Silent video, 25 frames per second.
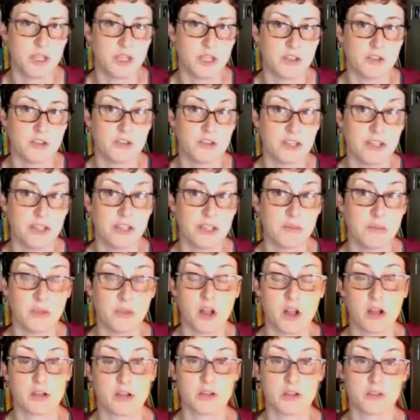your knitting
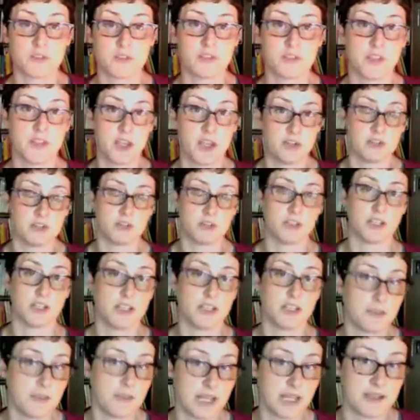bloggers and your
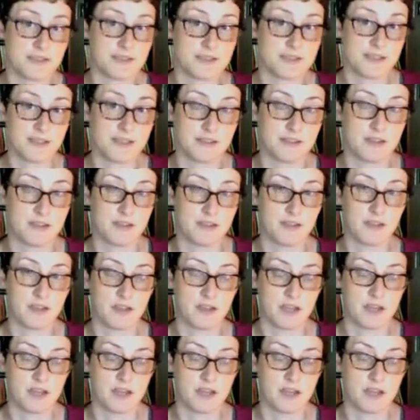knitting magazines,